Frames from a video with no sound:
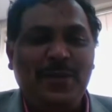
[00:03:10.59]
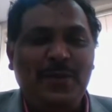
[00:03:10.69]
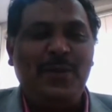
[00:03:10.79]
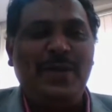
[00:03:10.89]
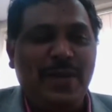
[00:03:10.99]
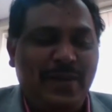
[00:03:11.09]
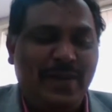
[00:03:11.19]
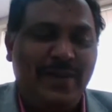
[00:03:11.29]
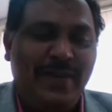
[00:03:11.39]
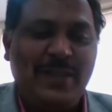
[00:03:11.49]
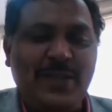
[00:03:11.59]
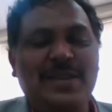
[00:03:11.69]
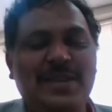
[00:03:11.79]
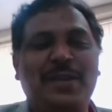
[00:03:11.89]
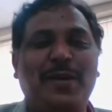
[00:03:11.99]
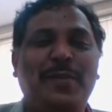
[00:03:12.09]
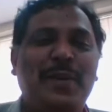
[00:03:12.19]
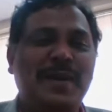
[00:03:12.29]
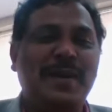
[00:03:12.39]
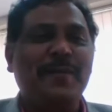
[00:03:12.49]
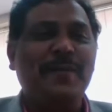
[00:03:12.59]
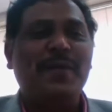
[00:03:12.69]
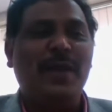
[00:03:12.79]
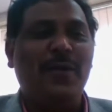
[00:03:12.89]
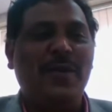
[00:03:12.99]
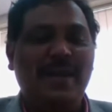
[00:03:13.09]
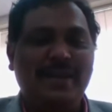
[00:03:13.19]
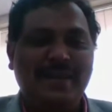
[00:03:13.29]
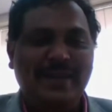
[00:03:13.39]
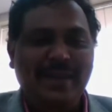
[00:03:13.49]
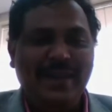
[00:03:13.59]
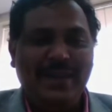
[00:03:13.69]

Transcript: good discussion topic nowadays.